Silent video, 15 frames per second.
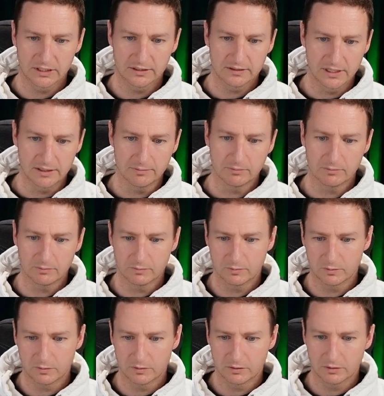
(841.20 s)
see.
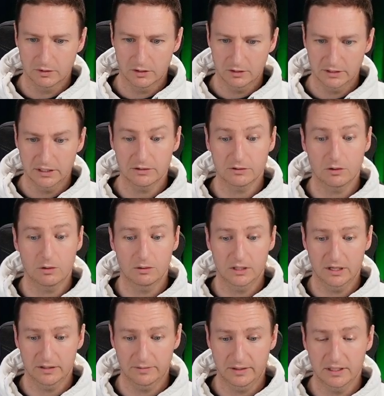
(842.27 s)
There's a whole
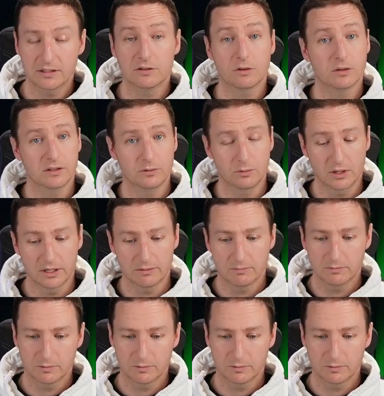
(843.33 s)
lot of things you can do here.